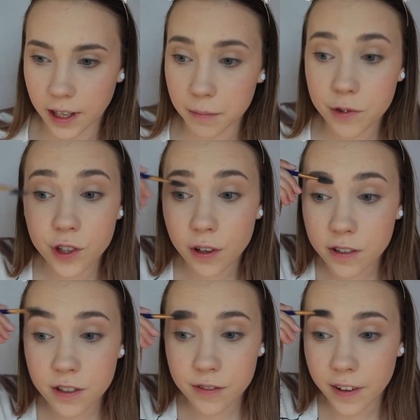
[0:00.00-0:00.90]
Yeah, I'm just
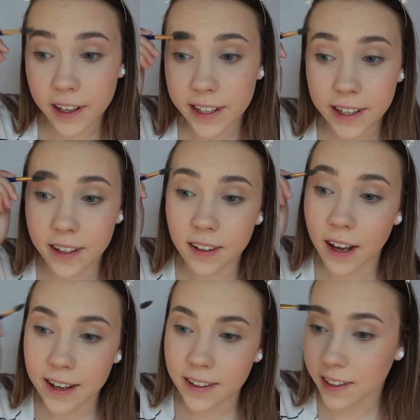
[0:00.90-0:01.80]
going to very
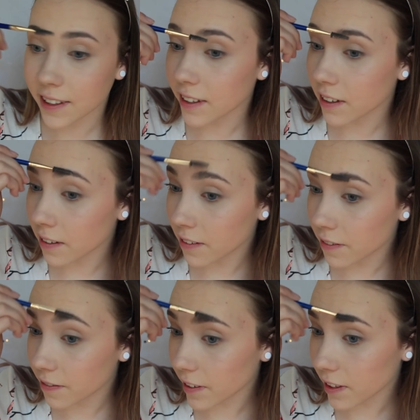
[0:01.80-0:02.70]
lightly
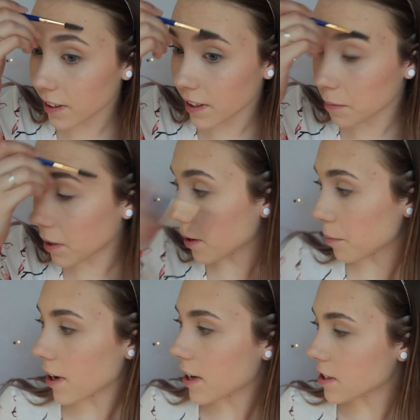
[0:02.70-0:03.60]
fill in my
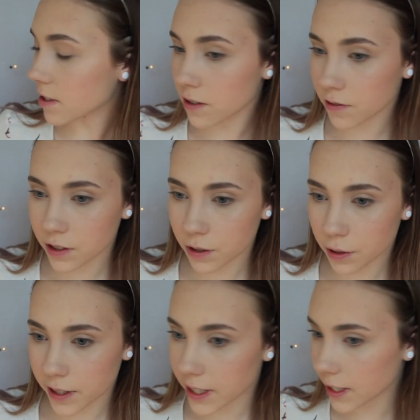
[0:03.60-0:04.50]
brows real
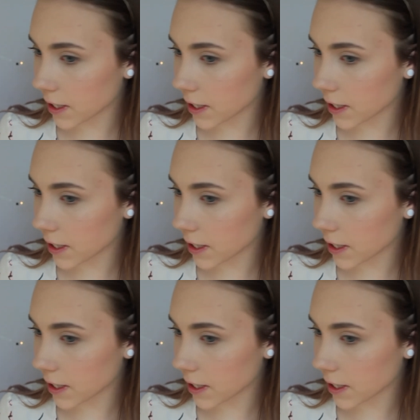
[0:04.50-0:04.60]
quick.